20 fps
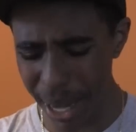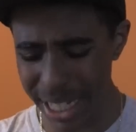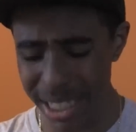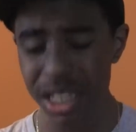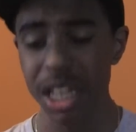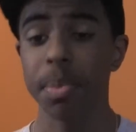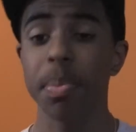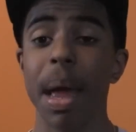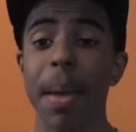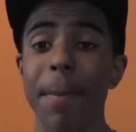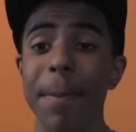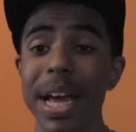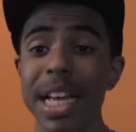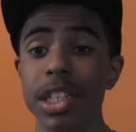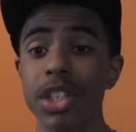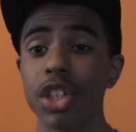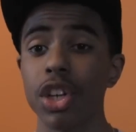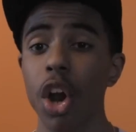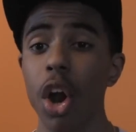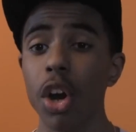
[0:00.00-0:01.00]
Basically my
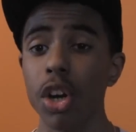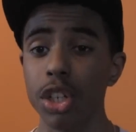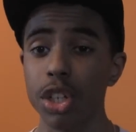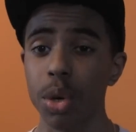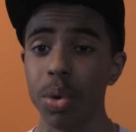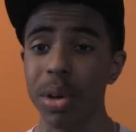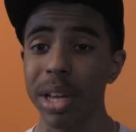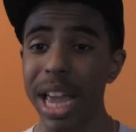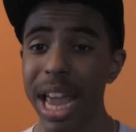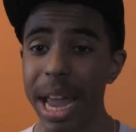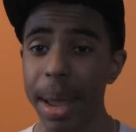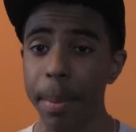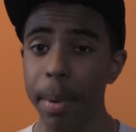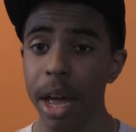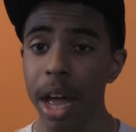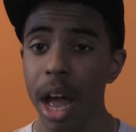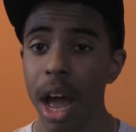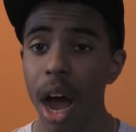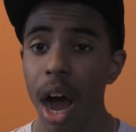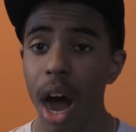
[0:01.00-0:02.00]
best Naruto
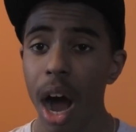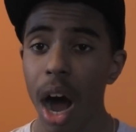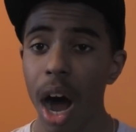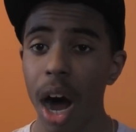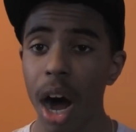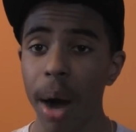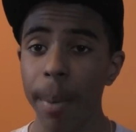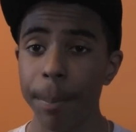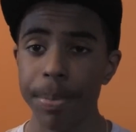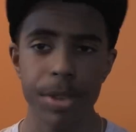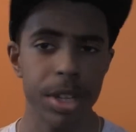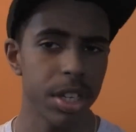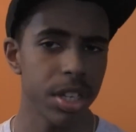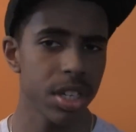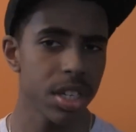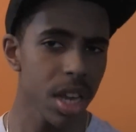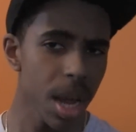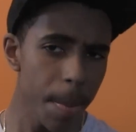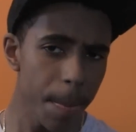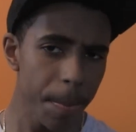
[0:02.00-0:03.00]
game to
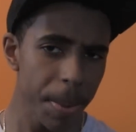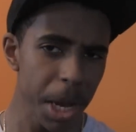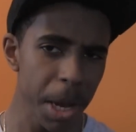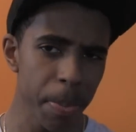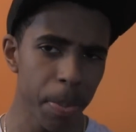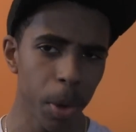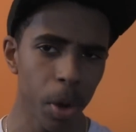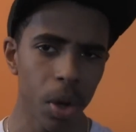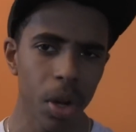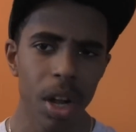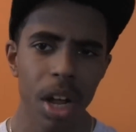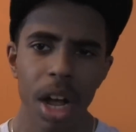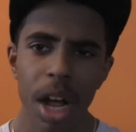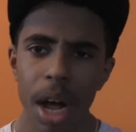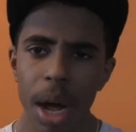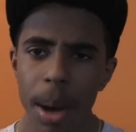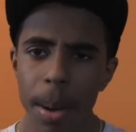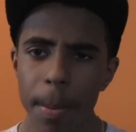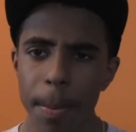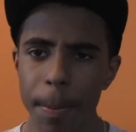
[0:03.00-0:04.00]
some people,
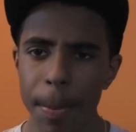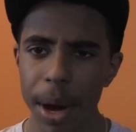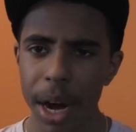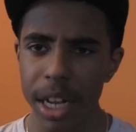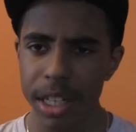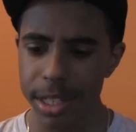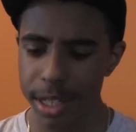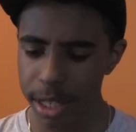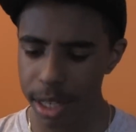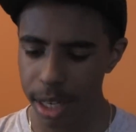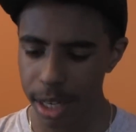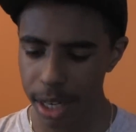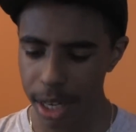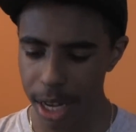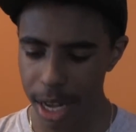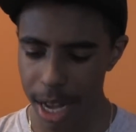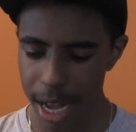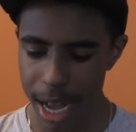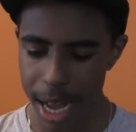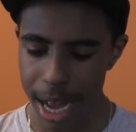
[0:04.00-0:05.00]
but
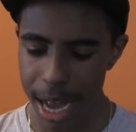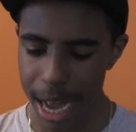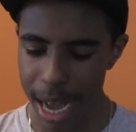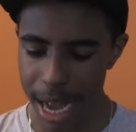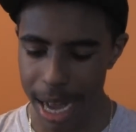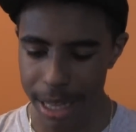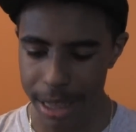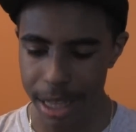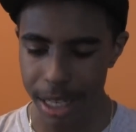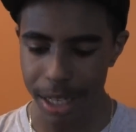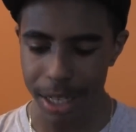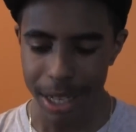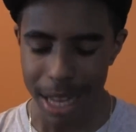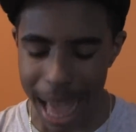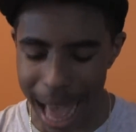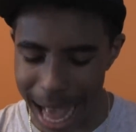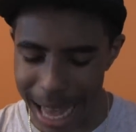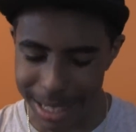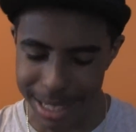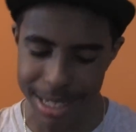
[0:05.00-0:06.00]
the
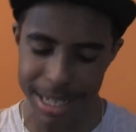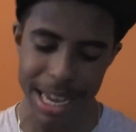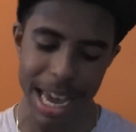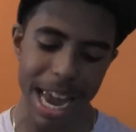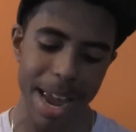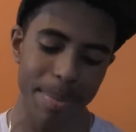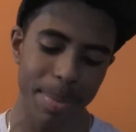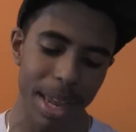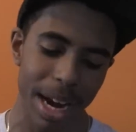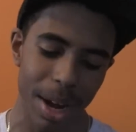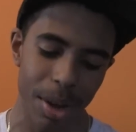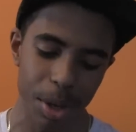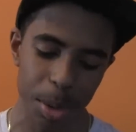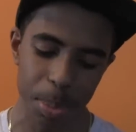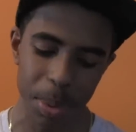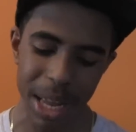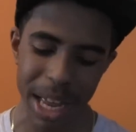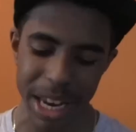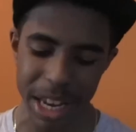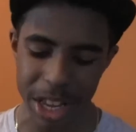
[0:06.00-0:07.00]
last game that I
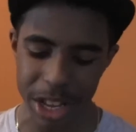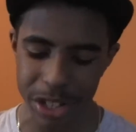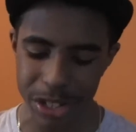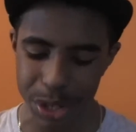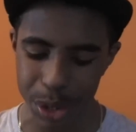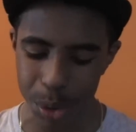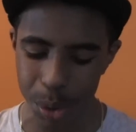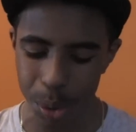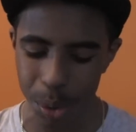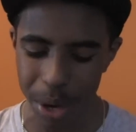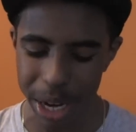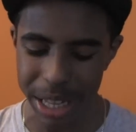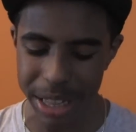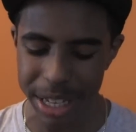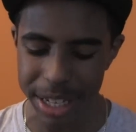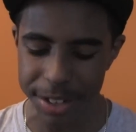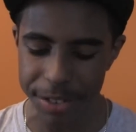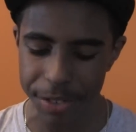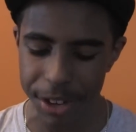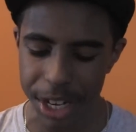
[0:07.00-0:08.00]
was planning to do in
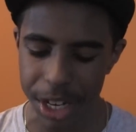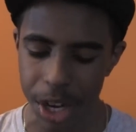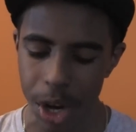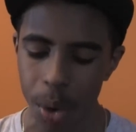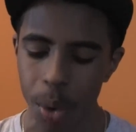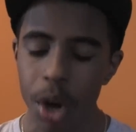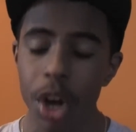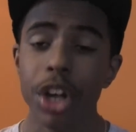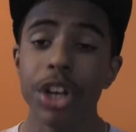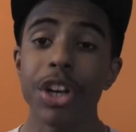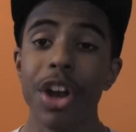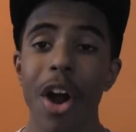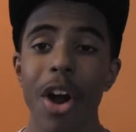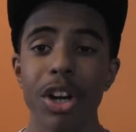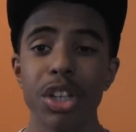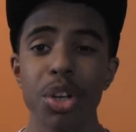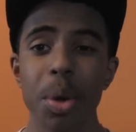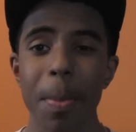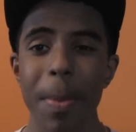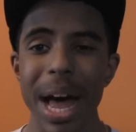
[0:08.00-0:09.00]
this video,
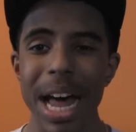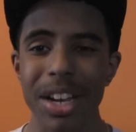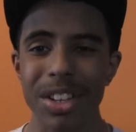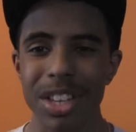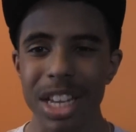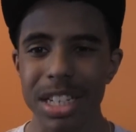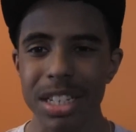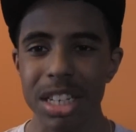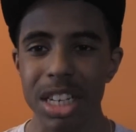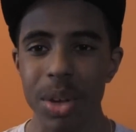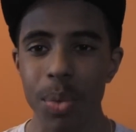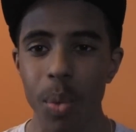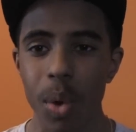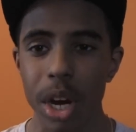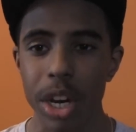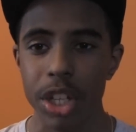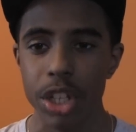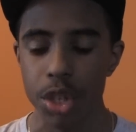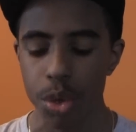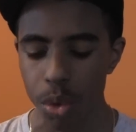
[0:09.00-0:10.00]
Naruto Battle Destiny
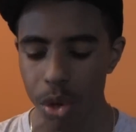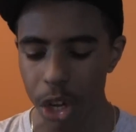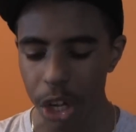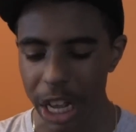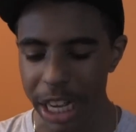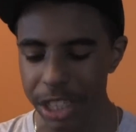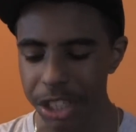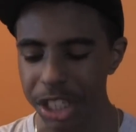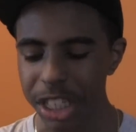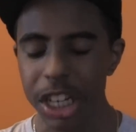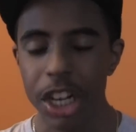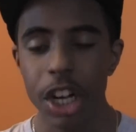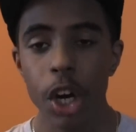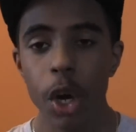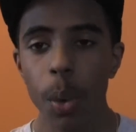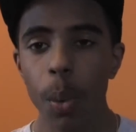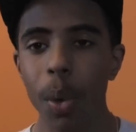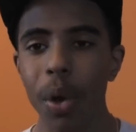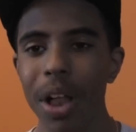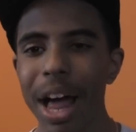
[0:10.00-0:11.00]
1 and 2 Collection,
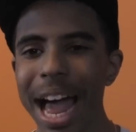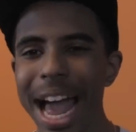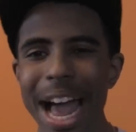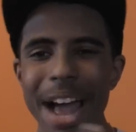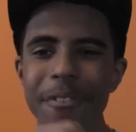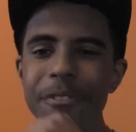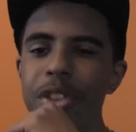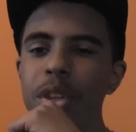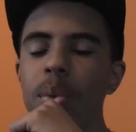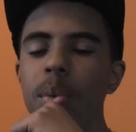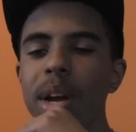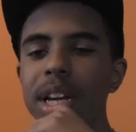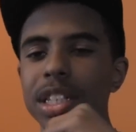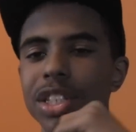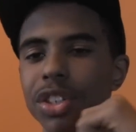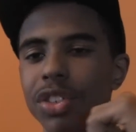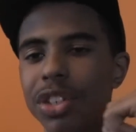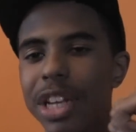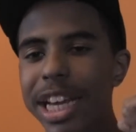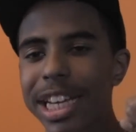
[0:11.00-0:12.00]
will have to
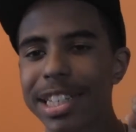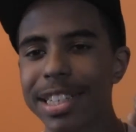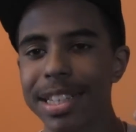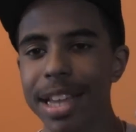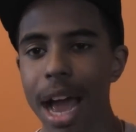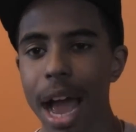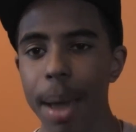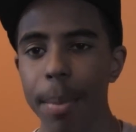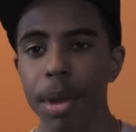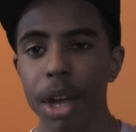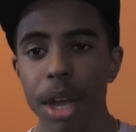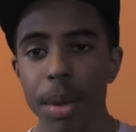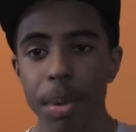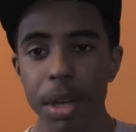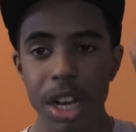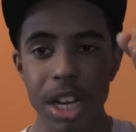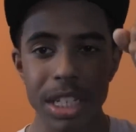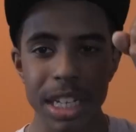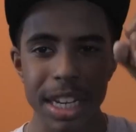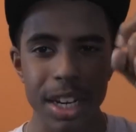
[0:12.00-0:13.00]
wait till next time
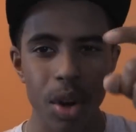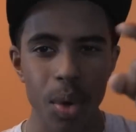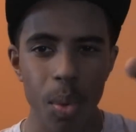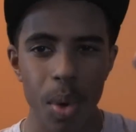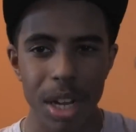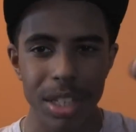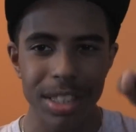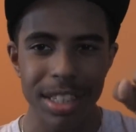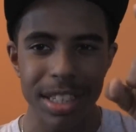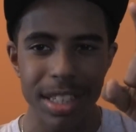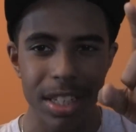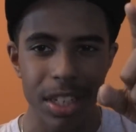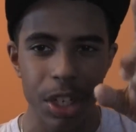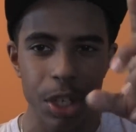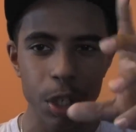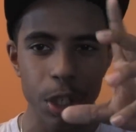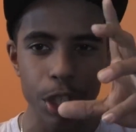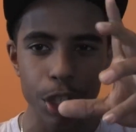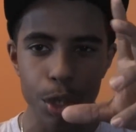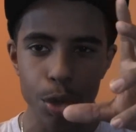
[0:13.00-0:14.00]
because I don't want this
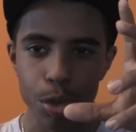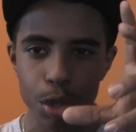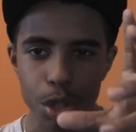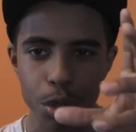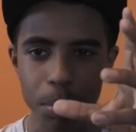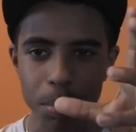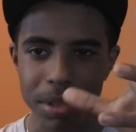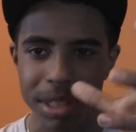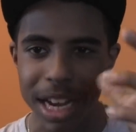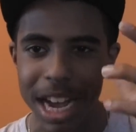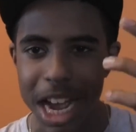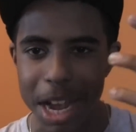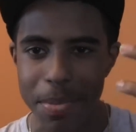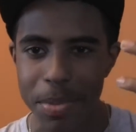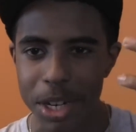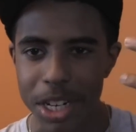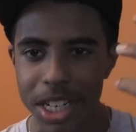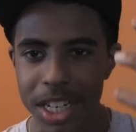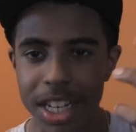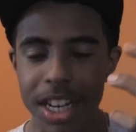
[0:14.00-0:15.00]
little YouTube
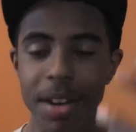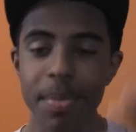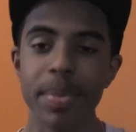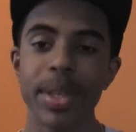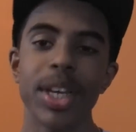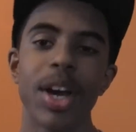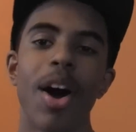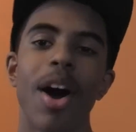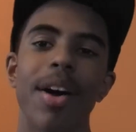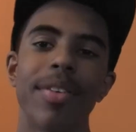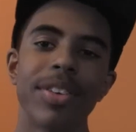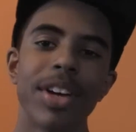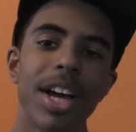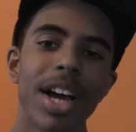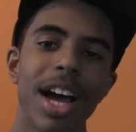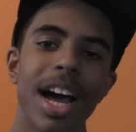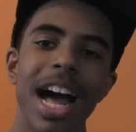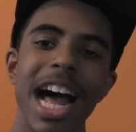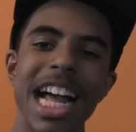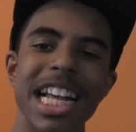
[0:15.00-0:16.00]
timer to cut me off,
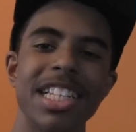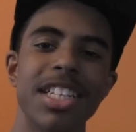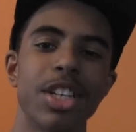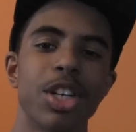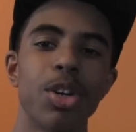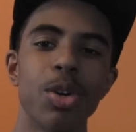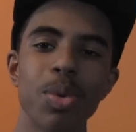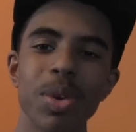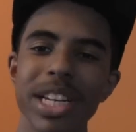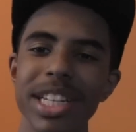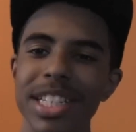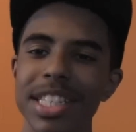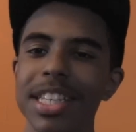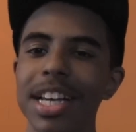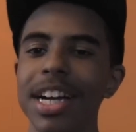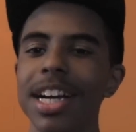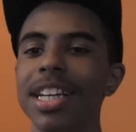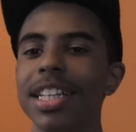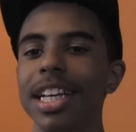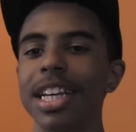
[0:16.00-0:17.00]
as it always
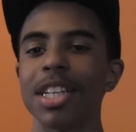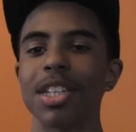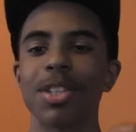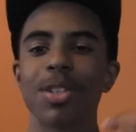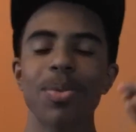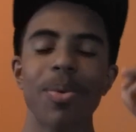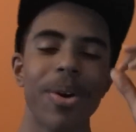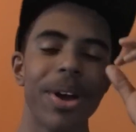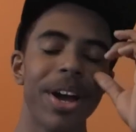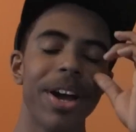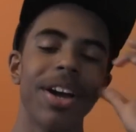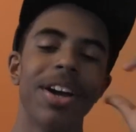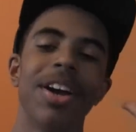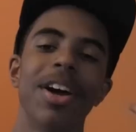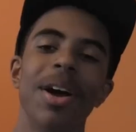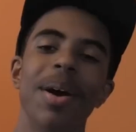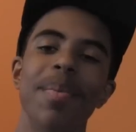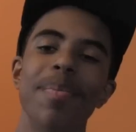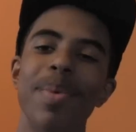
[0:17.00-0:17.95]
does, I swear.